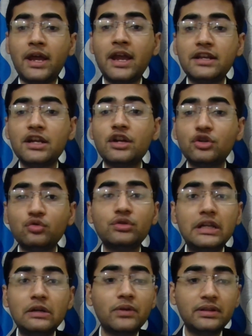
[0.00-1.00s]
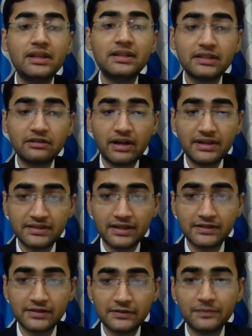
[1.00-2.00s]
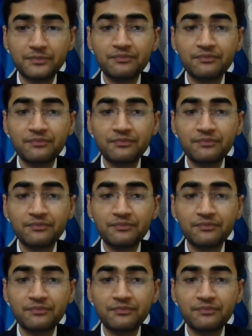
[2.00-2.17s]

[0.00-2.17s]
ahead to deal with this crisis.